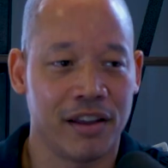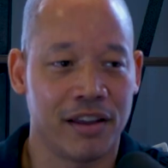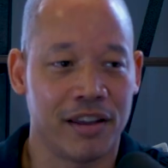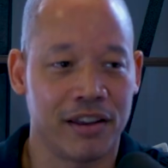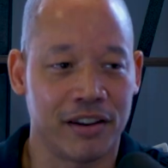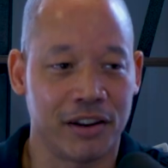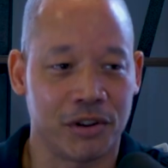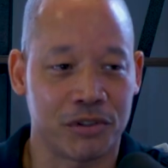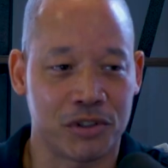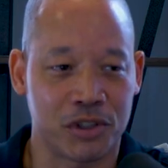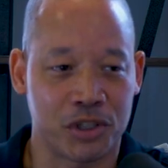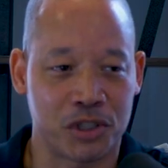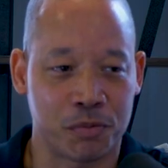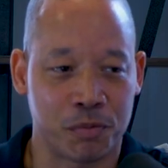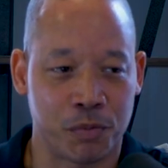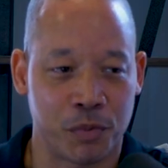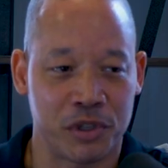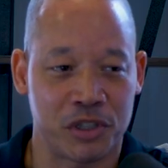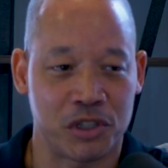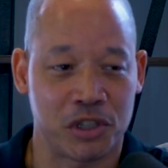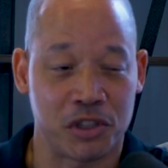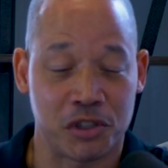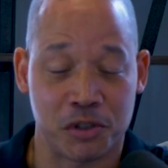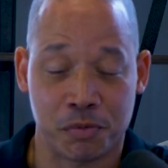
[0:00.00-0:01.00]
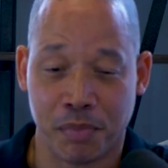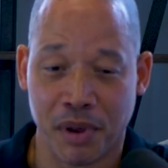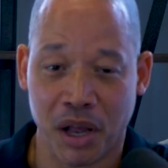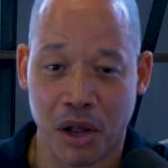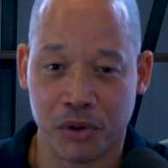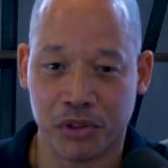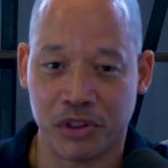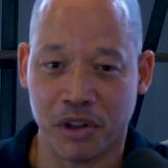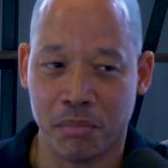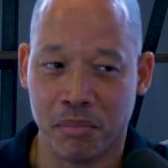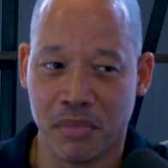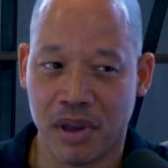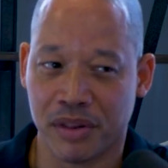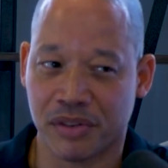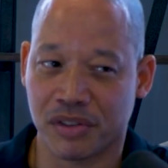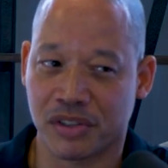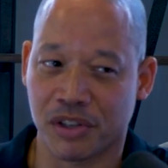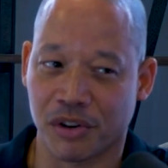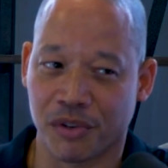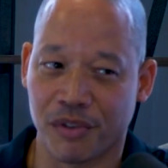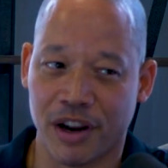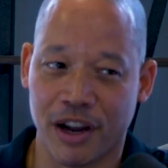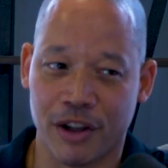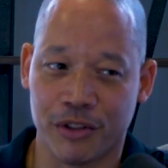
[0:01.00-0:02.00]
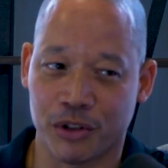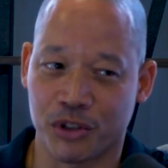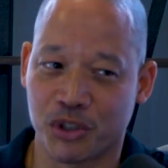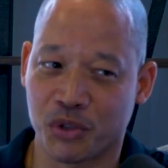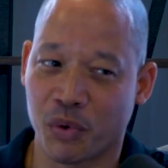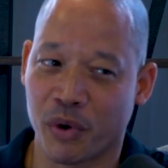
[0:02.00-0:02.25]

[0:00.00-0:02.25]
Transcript: we dispelled the myths around the